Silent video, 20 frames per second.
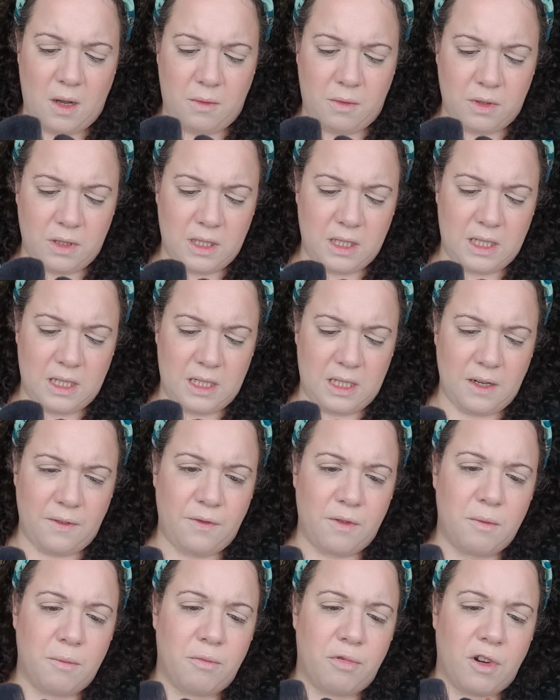I wanted a
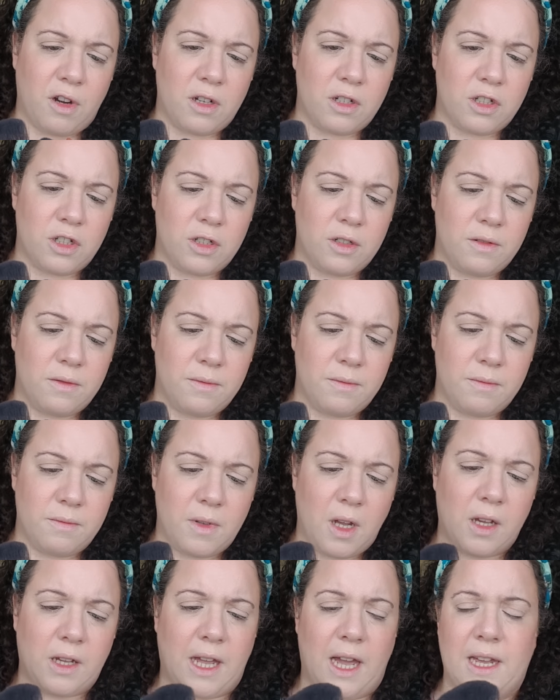different brush.
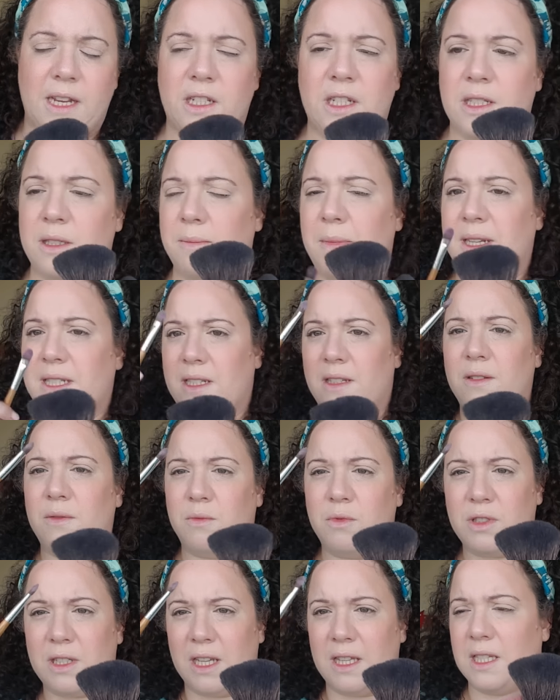Okay, it doesn't matter.
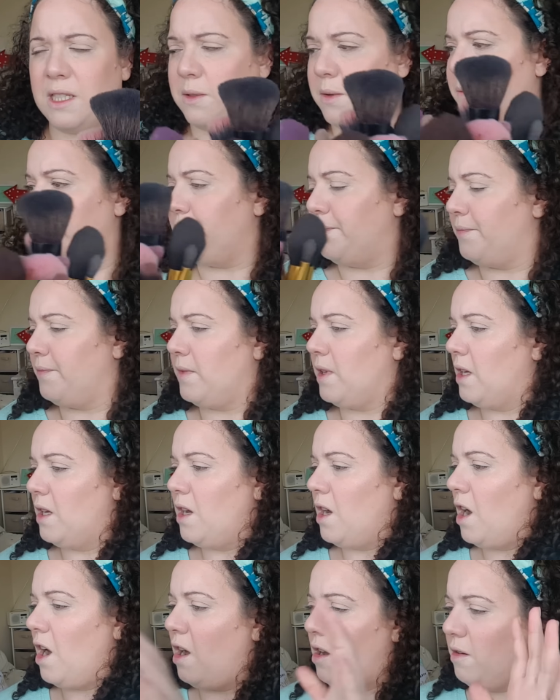We'll take this one.
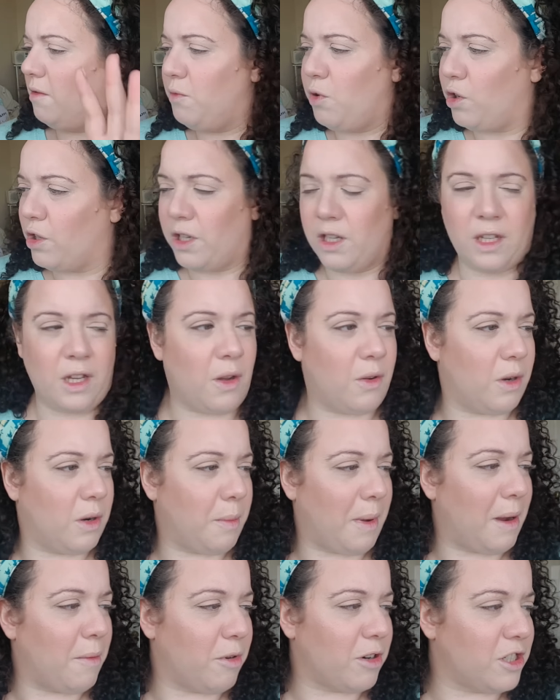I'm not going to go on
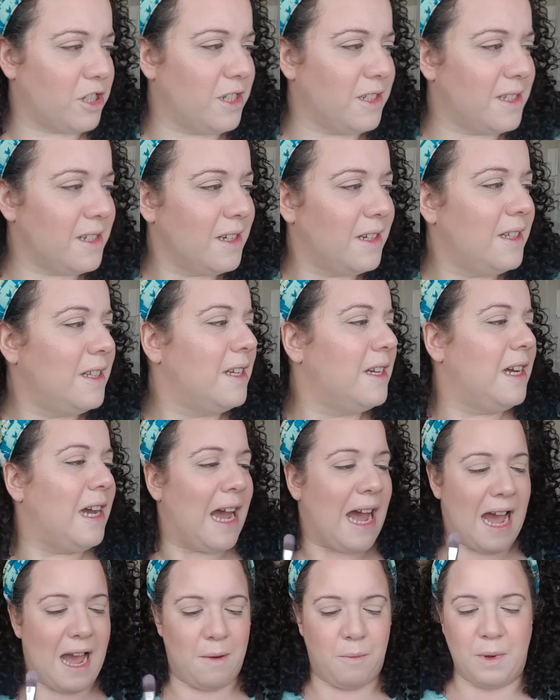about brushes.
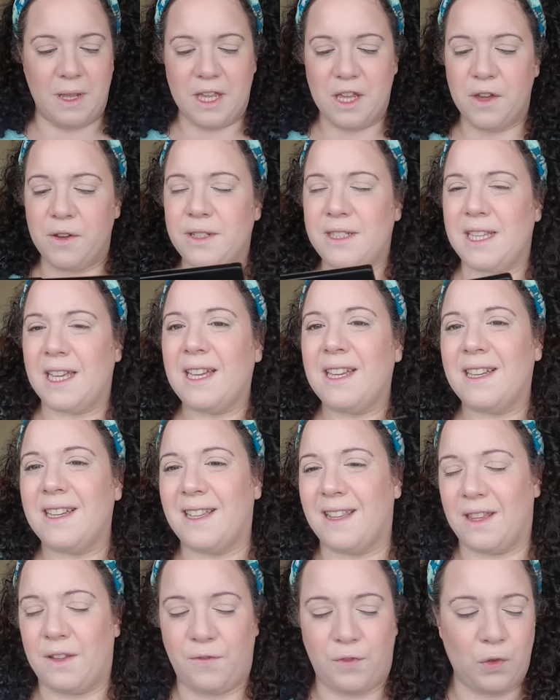And we're
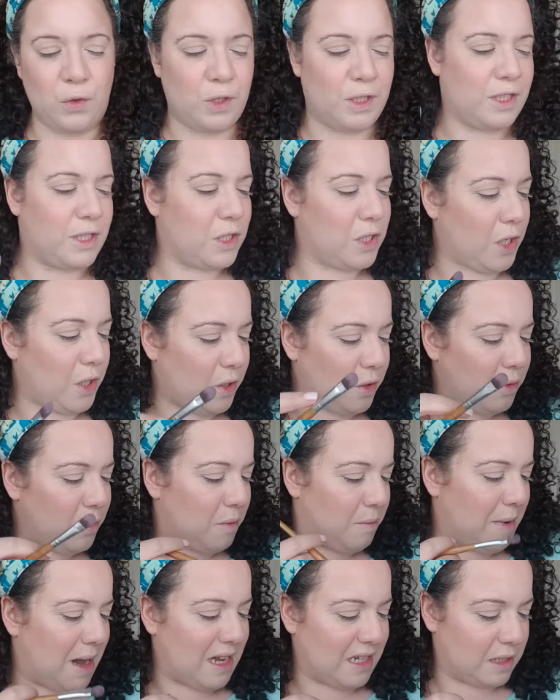using the Flawless
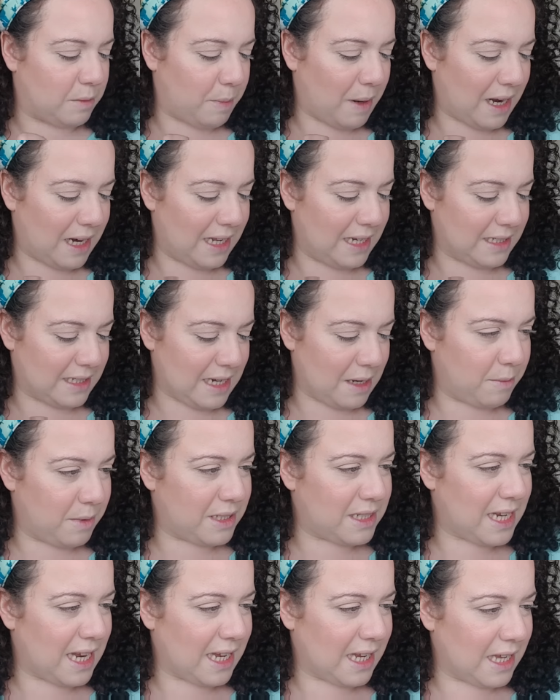2 matte palette, and
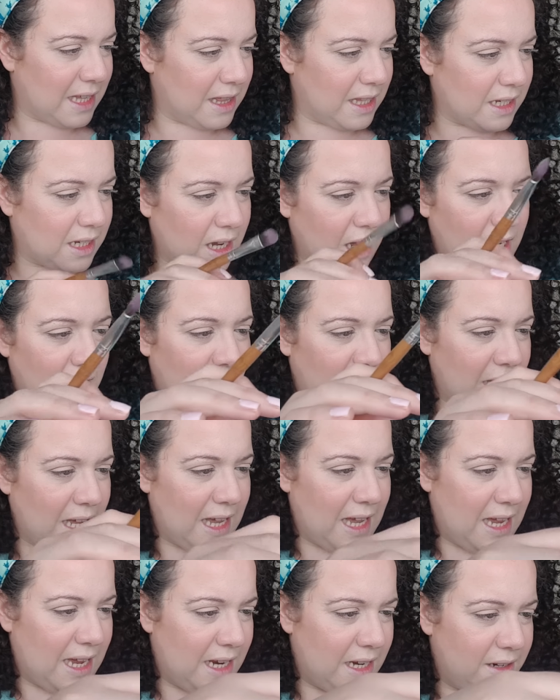we're taking the colour
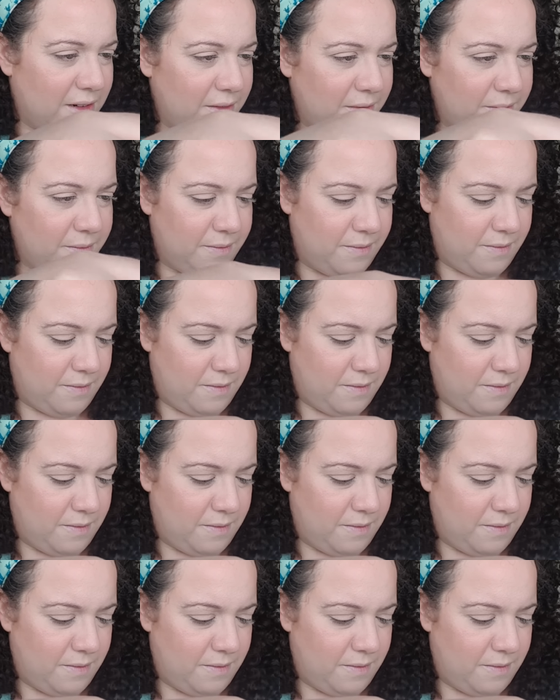in